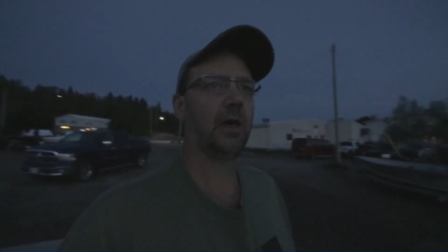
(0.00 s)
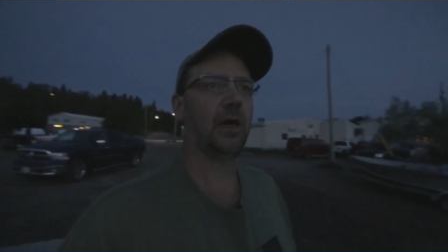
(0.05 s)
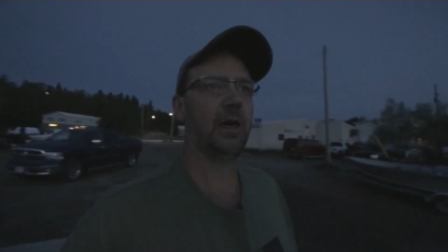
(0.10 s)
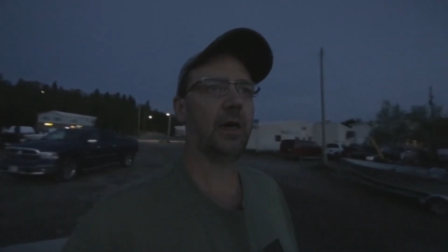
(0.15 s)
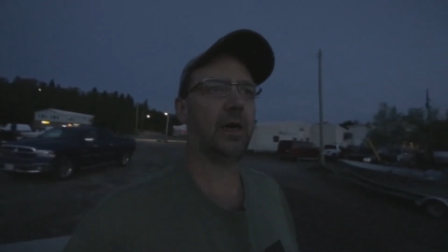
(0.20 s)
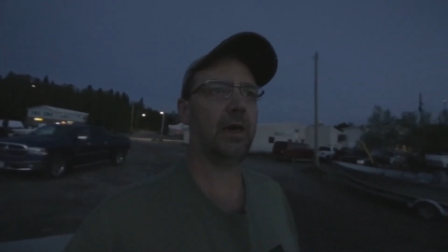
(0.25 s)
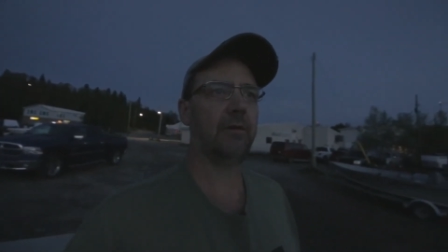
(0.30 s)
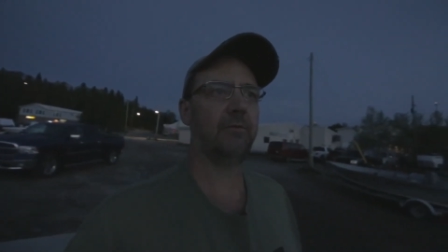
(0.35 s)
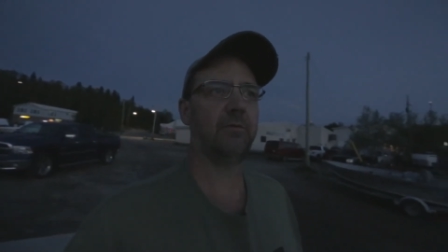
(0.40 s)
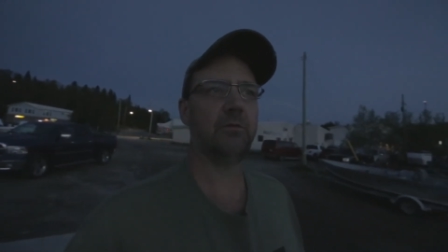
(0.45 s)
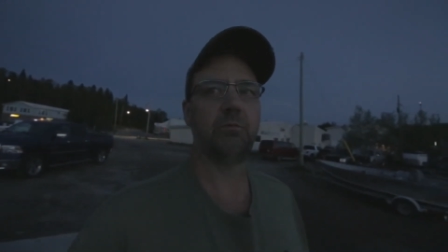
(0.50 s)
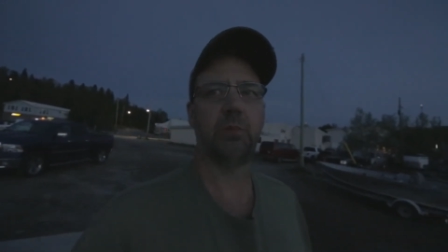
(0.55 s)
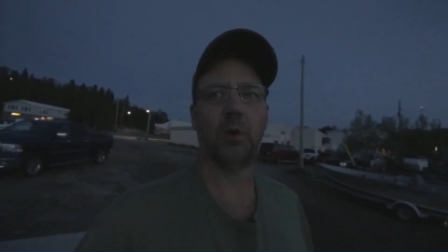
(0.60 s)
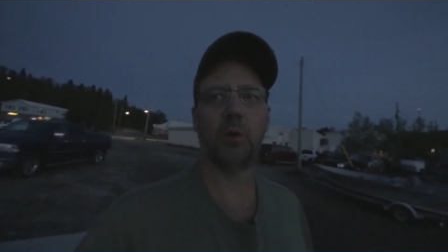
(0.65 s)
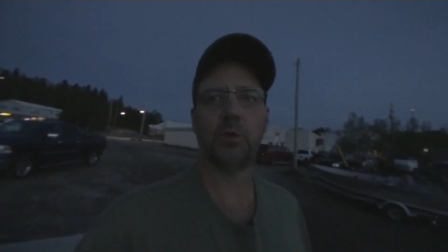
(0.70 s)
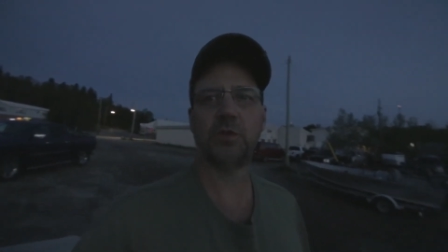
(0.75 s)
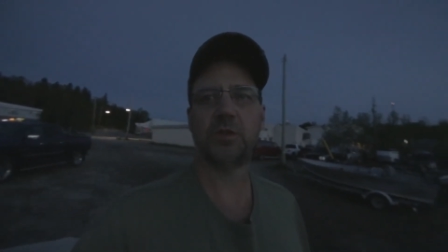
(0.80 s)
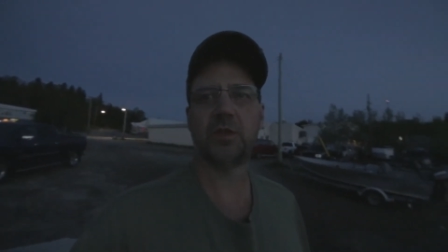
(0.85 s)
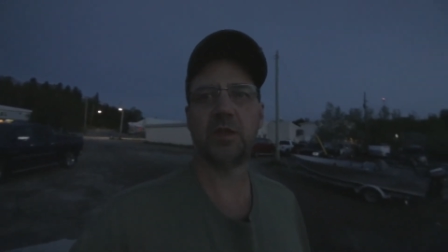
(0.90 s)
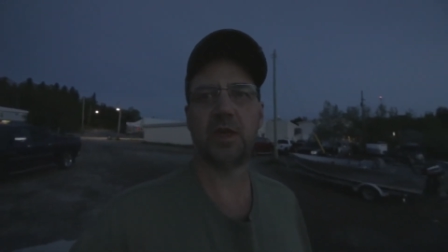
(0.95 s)
I haven't
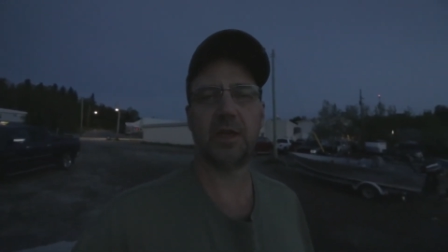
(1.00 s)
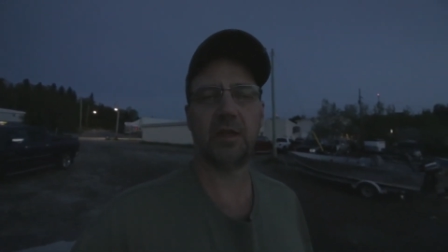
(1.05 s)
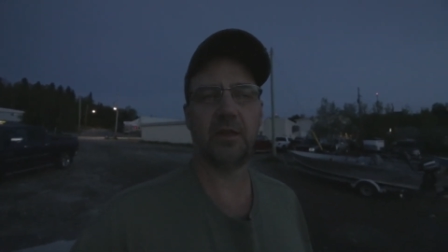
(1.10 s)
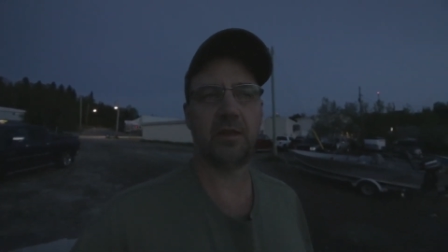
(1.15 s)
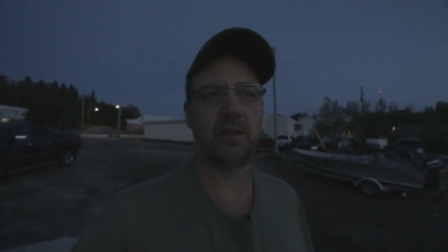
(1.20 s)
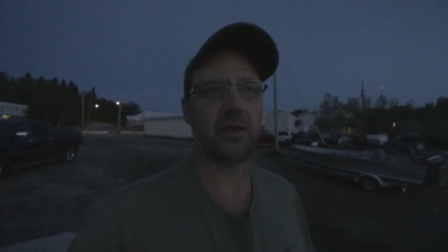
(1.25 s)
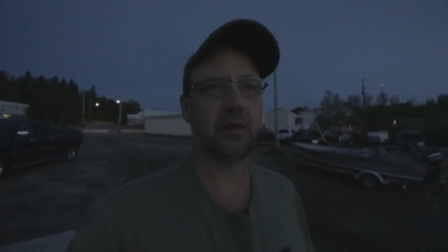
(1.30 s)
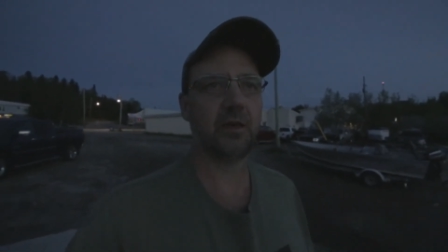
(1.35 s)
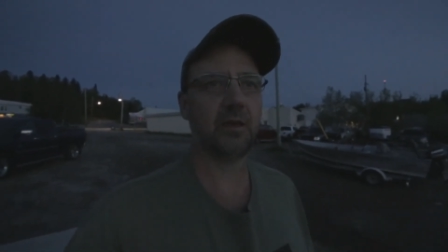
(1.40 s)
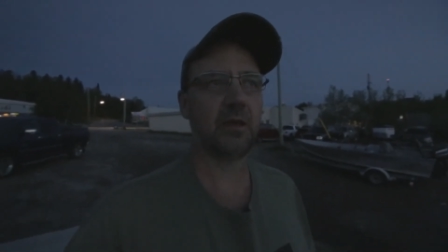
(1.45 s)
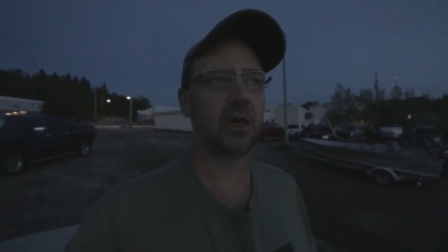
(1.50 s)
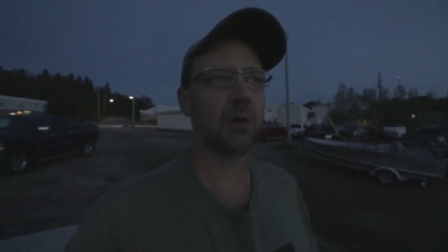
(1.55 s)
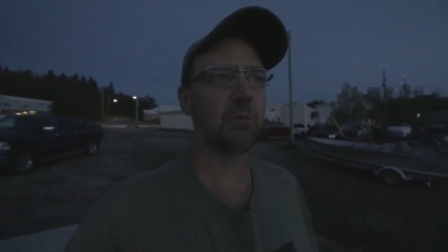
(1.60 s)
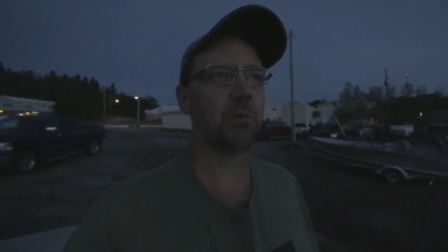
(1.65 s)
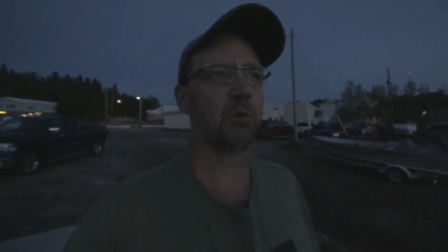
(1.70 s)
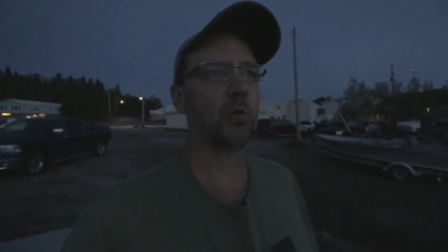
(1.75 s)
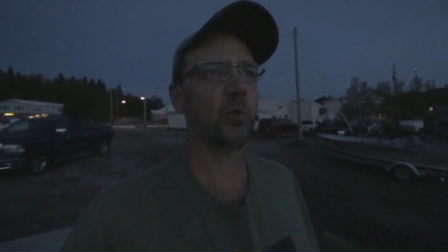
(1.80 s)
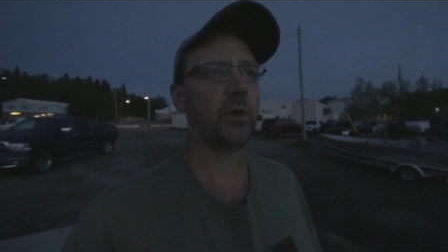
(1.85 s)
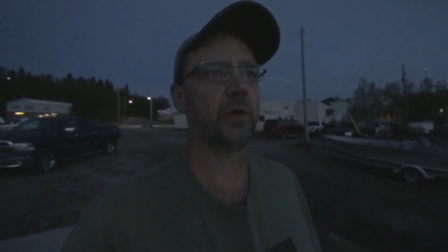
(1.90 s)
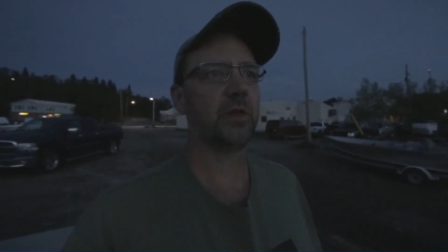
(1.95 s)
posted anything in a
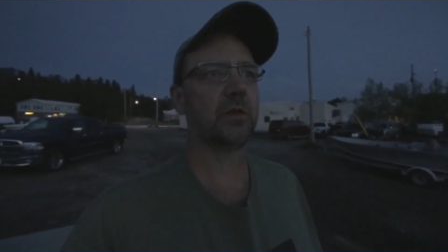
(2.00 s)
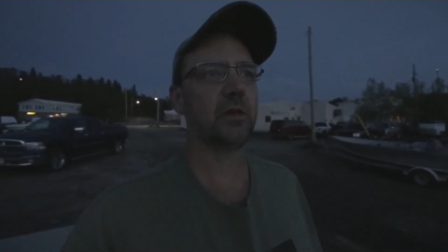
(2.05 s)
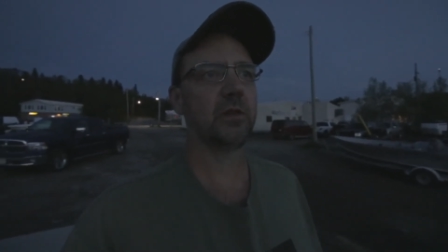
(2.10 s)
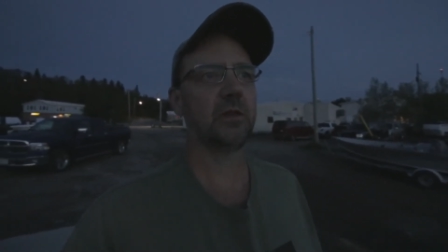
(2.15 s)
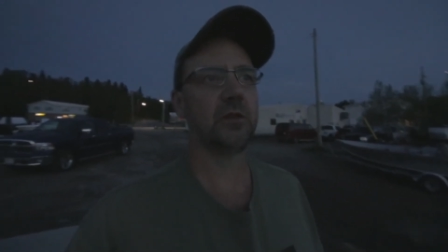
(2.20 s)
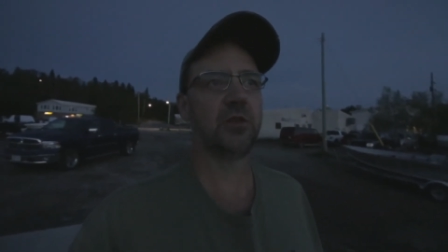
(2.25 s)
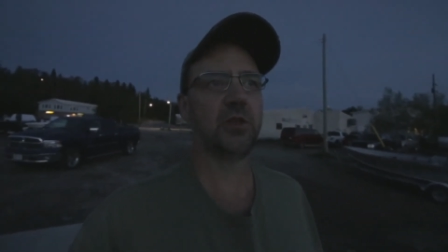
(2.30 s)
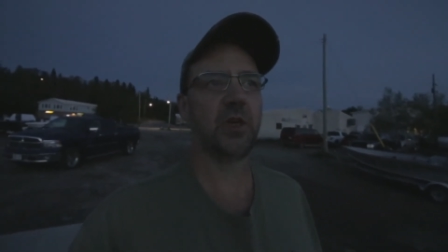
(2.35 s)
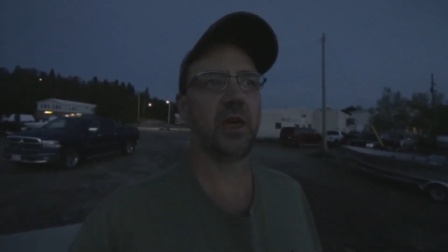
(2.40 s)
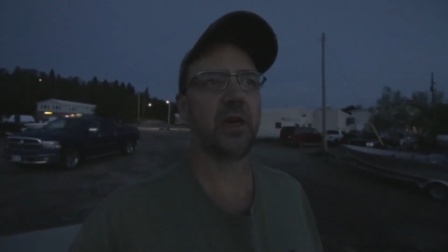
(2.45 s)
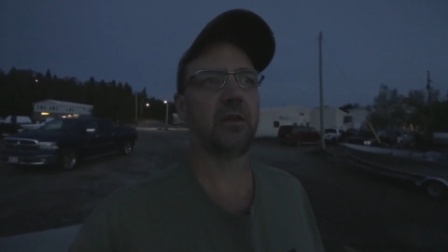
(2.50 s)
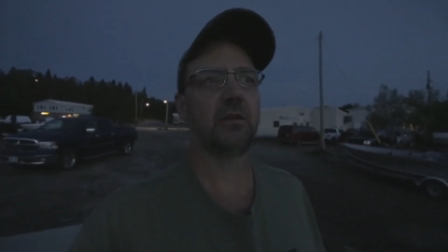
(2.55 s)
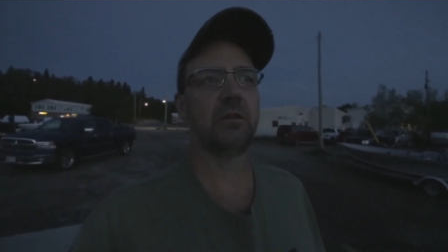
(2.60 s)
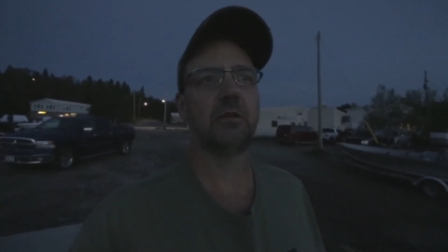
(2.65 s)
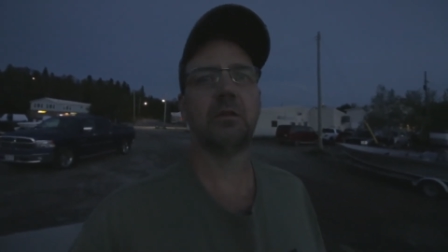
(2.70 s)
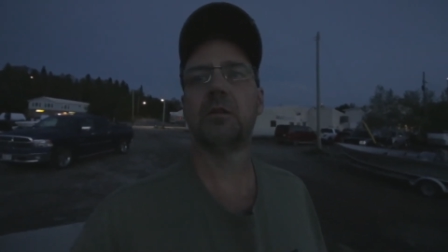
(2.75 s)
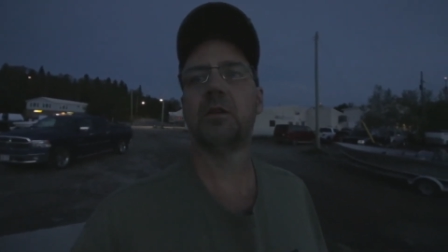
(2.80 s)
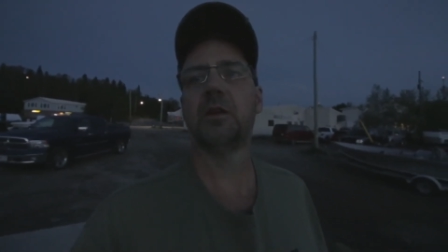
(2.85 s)
couple weeks on the channel,